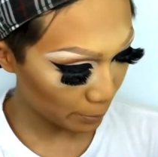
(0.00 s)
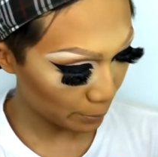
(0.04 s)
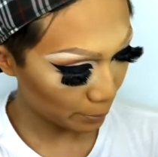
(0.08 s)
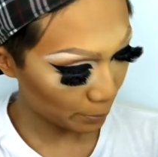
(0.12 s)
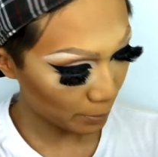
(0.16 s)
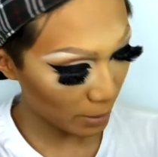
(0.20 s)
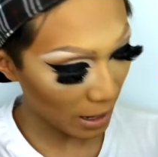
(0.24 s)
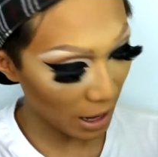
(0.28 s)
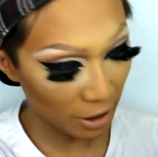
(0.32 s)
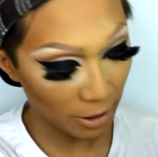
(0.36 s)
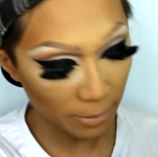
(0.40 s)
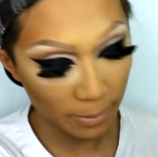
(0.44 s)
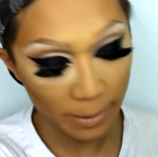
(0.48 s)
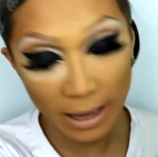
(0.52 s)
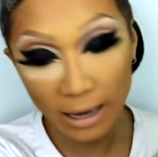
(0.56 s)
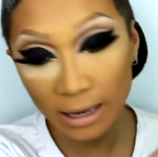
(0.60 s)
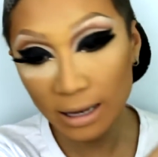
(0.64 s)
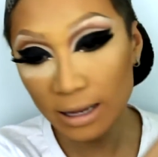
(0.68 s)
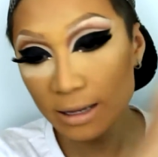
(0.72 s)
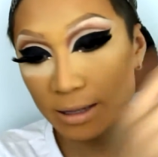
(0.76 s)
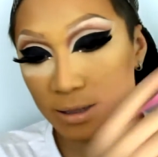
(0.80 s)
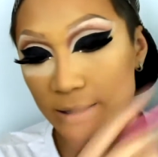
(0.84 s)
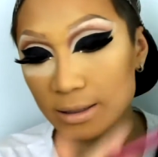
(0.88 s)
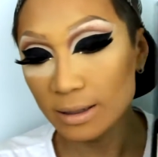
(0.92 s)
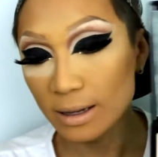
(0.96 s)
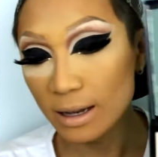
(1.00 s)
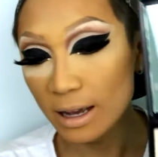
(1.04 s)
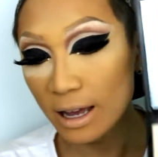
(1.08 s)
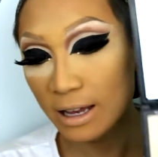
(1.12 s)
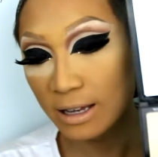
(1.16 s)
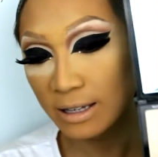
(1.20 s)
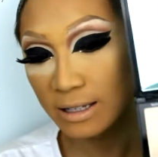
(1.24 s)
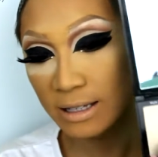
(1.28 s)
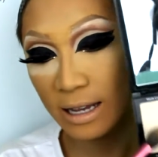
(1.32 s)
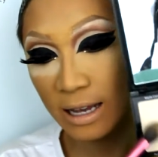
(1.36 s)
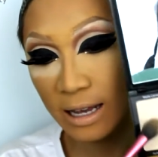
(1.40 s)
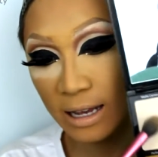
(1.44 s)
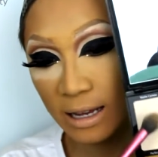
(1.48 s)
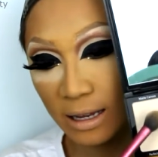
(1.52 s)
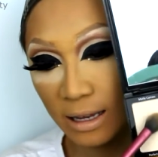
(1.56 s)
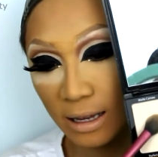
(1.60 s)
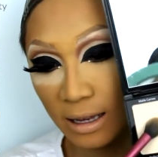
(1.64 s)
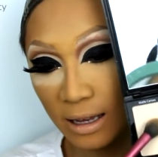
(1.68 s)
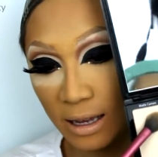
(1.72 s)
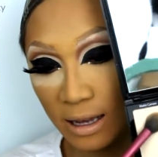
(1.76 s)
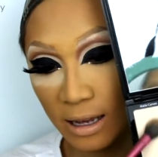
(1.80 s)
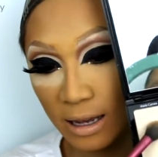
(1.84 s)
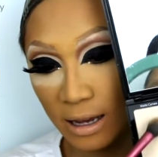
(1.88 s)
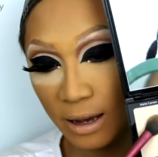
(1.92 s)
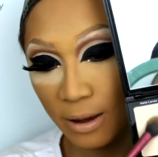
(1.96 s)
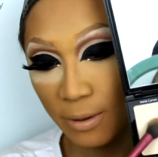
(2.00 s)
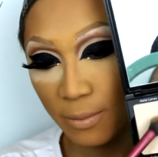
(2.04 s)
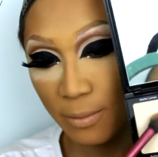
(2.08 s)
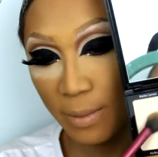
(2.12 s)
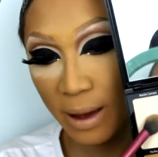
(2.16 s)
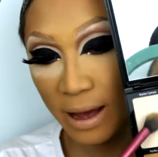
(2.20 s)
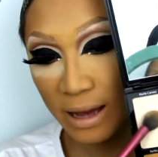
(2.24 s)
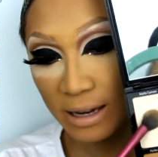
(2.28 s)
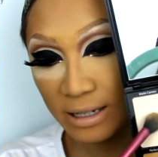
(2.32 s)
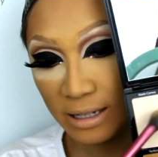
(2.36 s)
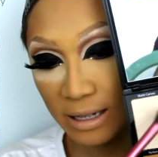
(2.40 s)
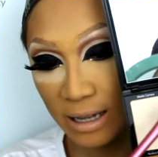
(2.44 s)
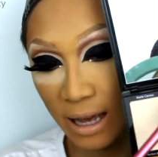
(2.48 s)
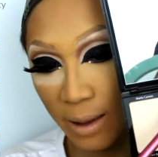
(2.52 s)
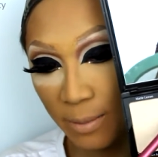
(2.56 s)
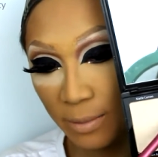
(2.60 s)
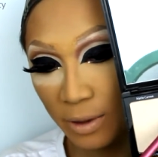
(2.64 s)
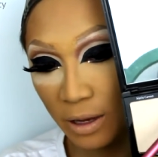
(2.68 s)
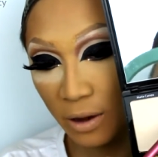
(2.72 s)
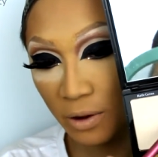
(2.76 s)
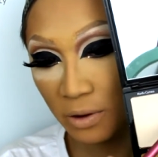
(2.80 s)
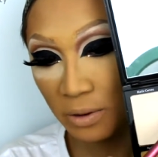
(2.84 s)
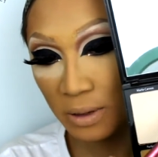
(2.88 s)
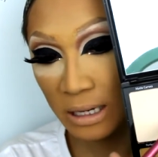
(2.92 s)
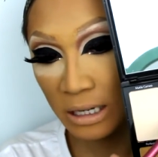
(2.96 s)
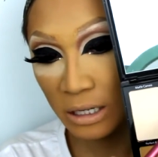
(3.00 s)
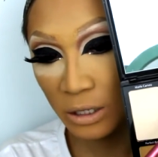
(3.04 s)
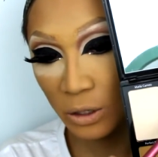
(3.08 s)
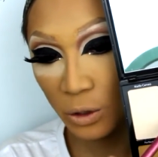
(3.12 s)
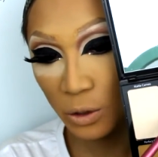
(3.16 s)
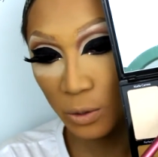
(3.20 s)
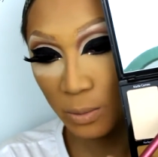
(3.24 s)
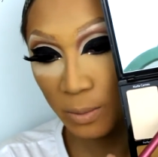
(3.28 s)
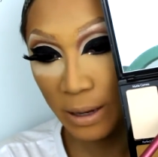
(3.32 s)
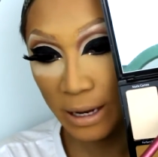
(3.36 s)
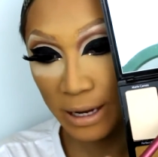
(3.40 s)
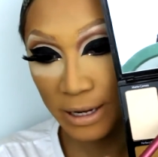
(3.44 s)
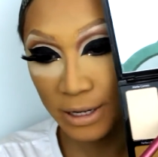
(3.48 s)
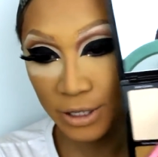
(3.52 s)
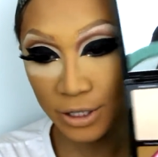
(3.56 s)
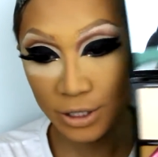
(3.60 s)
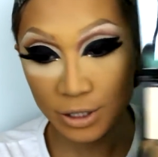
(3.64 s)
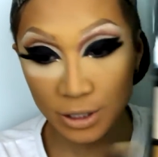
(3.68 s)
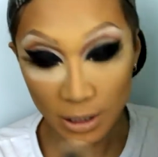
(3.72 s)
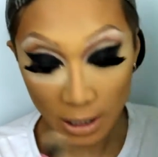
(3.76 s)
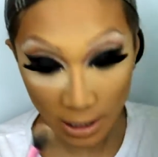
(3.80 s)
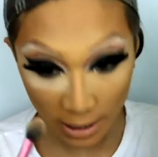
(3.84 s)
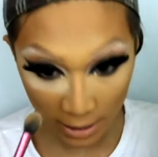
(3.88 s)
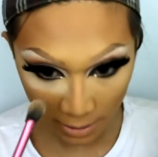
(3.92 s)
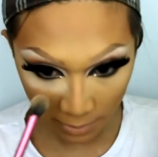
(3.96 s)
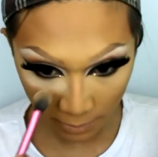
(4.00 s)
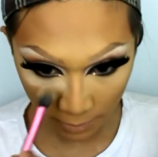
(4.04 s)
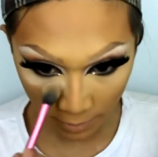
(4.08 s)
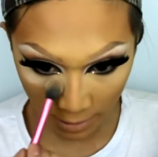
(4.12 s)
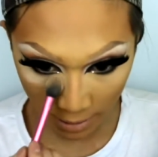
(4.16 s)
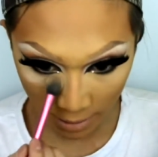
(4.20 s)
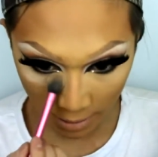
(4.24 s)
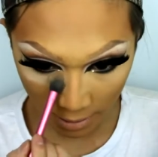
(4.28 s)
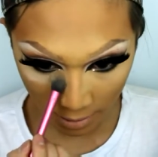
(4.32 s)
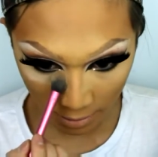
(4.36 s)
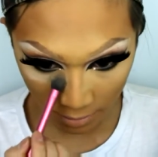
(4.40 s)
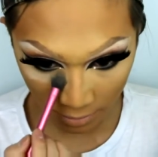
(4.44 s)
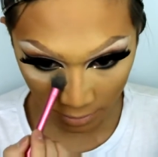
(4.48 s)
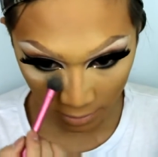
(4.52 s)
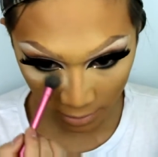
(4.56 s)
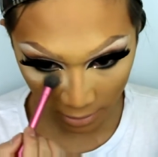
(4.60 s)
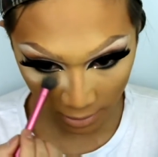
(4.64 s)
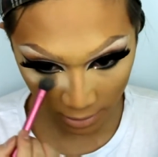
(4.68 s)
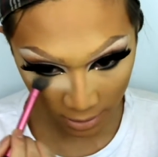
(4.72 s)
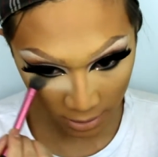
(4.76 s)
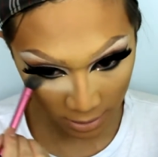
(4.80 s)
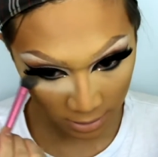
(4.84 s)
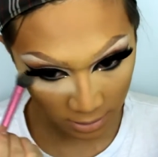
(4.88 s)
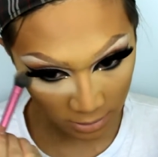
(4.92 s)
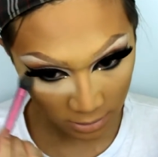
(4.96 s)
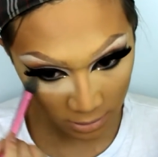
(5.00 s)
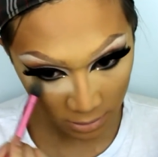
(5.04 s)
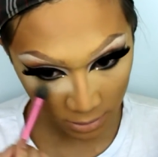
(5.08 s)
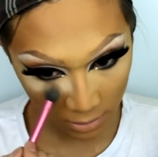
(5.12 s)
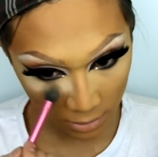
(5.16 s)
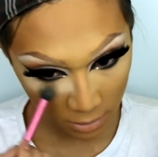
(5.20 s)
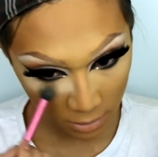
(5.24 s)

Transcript: powder palette and take matte Cameo in Nude Beige and apply that under the eyes.